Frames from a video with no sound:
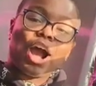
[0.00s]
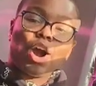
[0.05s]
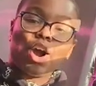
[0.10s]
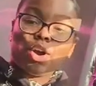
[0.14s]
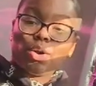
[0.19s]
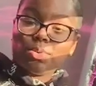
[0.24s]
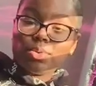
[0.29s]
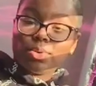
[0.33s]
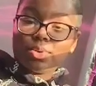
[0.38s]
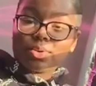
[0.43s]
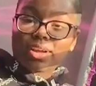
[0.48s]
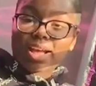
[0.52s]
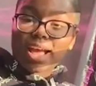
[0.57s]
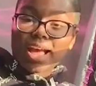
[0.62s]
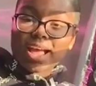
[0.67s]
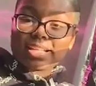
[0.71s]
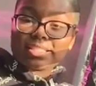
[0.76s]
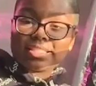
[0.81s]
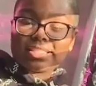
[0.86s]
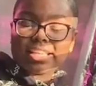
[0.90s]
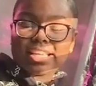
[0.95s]
hope you
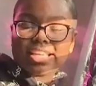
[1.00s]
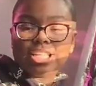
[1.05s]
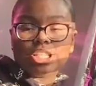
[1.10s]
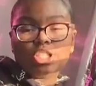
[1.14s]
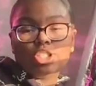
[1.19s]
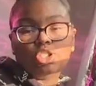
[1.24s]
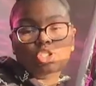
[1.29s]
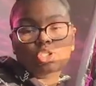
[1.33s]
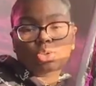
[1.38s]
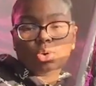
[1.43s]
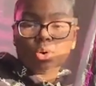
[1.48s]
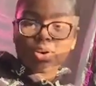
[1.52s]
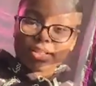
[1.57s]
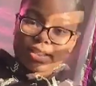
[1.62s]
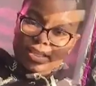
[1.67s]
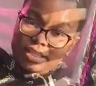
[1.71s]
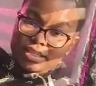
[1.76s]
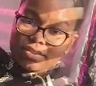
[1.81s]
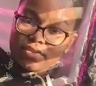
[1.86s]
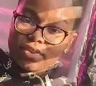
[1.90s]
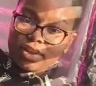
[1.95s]
guys enjoyed
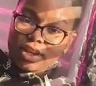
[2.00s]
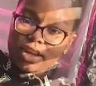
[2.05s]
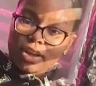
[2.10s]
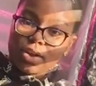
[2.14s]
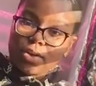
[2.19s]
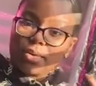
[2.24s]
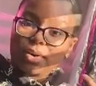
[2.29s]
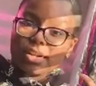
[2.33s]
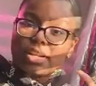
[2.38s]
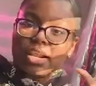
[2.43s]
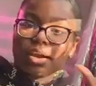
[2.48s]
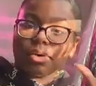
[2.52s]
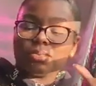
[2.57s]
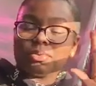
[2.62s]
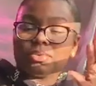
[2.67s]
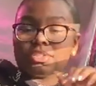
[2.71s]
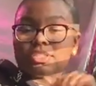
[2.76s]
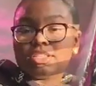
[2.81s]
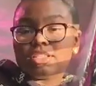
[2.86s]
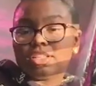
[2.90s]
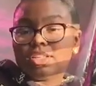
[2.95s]
this video, and I
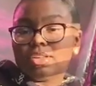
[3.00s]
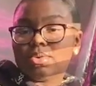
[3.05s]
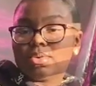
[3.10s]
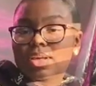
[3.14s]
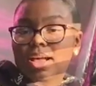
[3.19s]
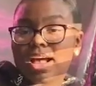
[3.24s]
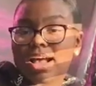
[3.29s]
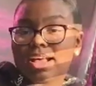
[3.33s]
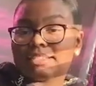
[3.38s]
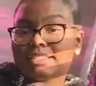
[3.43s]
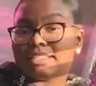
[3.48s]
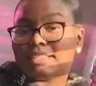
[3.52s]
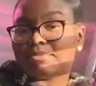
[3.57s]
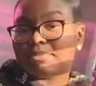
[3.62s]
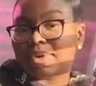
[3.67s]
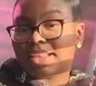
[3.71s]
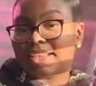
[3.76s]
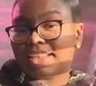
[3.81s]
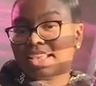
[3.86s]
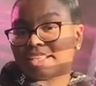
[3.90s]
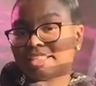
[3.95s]
will see you guys in
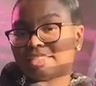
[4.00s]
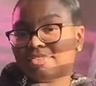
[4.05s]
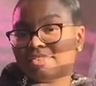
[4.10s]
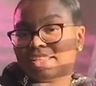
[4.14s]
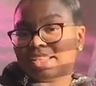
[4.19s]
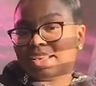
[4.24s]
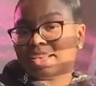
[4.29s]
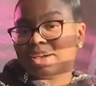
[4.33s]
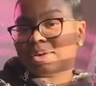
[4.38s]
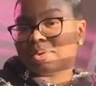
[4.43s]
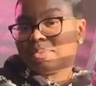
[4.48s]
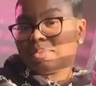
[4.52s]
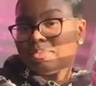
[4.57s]
my next video.